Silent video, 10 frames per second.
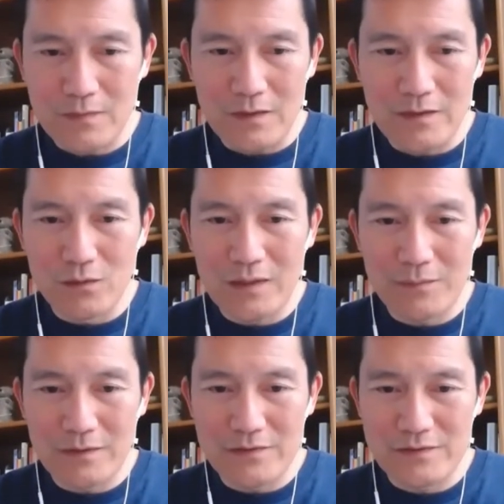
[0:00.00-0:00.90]
you know what i'm
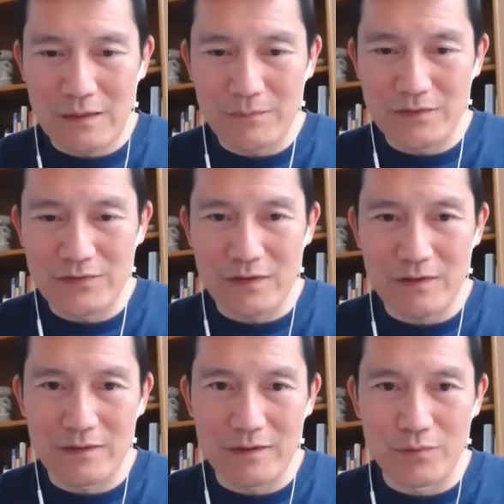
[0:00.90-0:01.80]
gonna i'm gonna
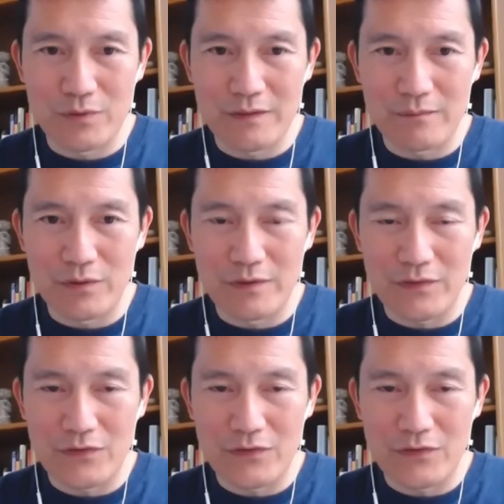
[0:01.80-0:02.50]
start uh, putting putting these